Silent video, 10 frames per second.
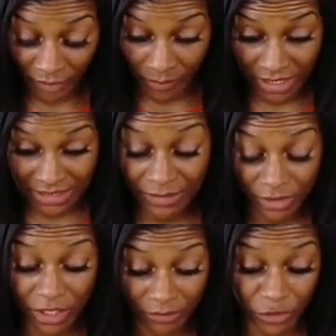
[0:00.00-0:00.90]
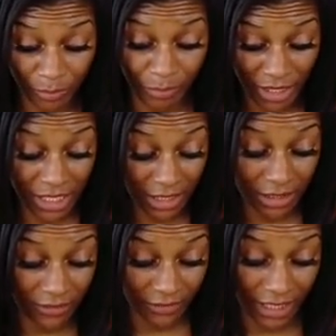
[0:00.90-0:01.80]
Because that becomes your beacon
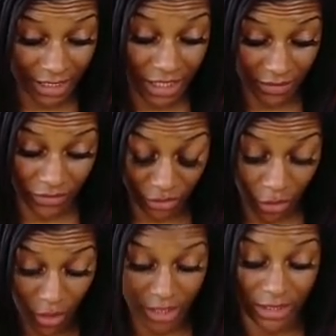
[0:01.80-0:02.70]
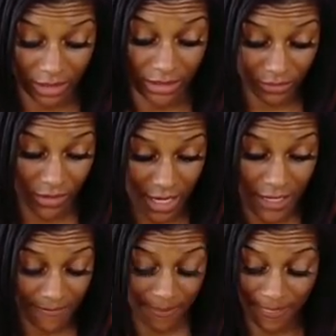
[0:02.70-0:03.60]
of light in the darkness, right?